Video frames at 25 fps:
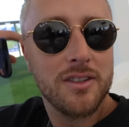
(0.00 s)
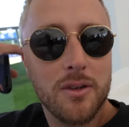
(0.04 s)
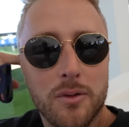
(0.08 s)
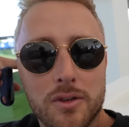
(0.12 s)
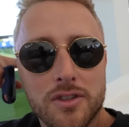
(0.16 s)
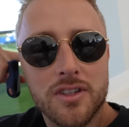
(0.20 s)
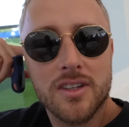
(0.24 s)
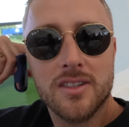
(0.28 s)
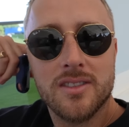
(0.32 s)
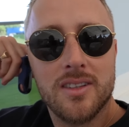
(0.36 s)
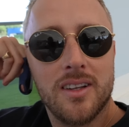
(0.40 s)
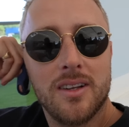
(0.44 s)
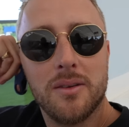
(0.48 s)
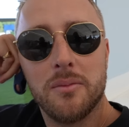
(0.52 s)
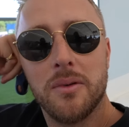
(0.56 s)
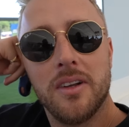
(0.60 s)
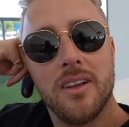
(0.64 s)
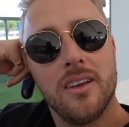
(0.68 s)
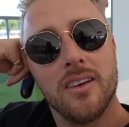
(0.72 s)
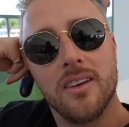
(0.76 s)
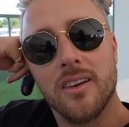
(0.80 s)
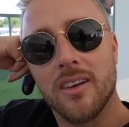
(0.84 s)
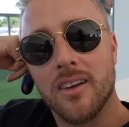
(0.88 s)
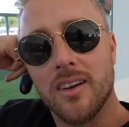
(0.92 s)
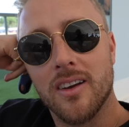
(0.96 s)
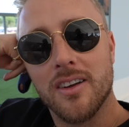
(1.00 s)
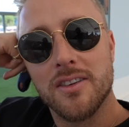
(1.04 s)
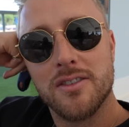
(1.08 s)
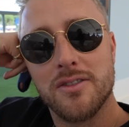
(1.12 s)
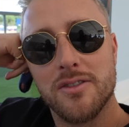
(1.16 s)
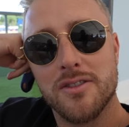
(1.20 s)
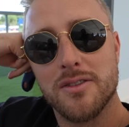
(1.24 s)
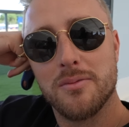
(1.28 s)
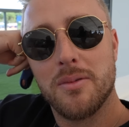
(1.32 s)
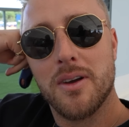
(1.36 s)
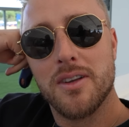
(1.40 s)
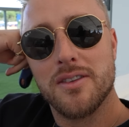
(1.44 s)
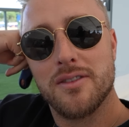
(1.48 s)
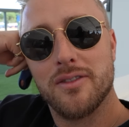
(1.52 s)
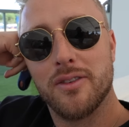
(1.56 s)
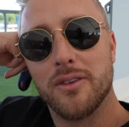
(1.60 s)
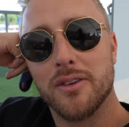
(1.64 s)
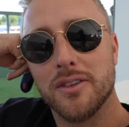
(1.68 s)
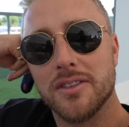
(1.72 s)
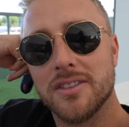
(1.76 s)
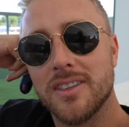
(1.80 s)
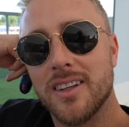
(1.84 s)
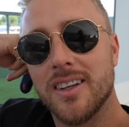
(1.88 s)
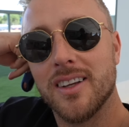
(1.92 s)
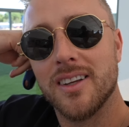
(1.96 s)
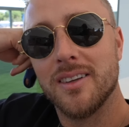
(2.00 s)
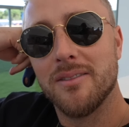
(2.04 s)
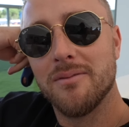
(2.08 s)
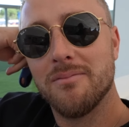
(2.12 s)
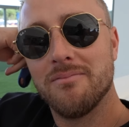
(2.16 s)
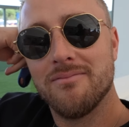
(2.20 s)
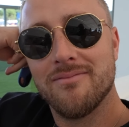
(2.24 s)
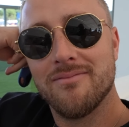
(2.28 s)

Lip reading: not what she said a minute ago, guys. She was about to fall asleep.